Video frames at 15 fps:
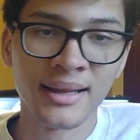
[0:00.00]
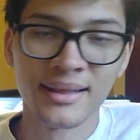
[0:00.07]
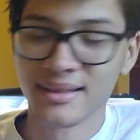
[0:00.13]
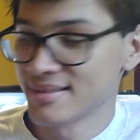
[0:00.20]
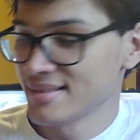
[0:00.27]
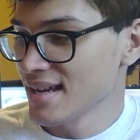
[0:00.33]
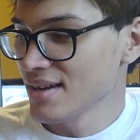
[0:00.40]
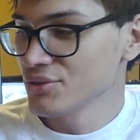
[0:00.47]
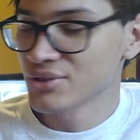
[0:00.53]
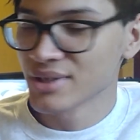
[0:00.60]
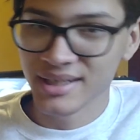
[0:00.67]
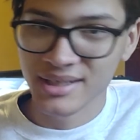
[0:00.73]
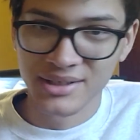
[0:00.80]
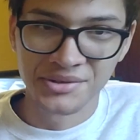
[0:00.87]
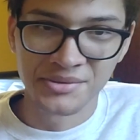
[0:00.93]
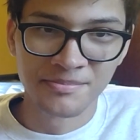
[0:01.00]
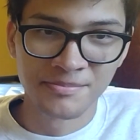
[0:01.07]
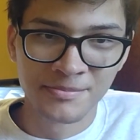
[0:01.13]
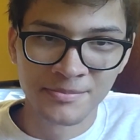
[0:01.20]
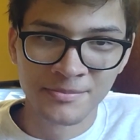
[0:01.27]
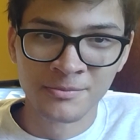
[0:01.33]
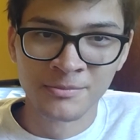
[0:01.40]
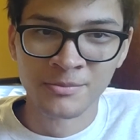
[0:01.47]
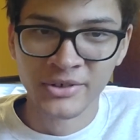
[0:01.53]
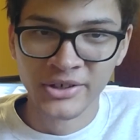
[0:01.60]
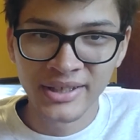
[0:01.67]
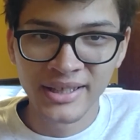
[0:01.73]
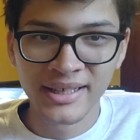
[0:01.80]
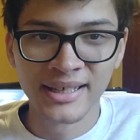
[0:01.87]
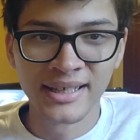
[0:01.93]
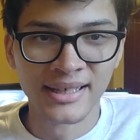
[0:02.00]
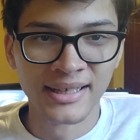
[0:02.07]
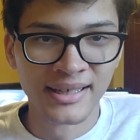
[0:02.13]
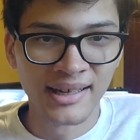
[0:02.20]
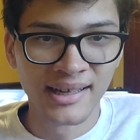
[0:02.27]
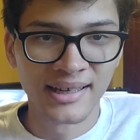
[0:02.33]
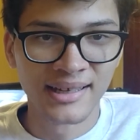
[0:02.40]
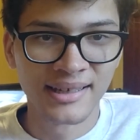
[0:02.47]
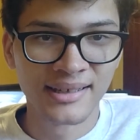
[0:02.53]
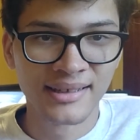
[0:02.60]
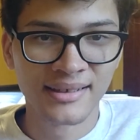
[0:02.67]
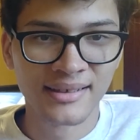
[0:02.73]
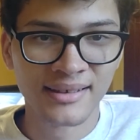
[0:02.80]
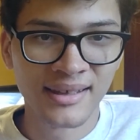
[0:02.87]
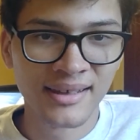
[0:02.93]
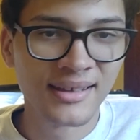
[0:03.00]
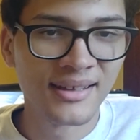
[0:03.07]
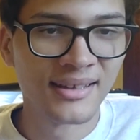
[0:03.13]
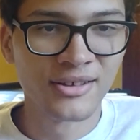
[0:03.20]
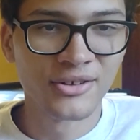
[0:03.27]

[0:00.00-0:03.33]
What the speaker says: The soundtrack is really kicking.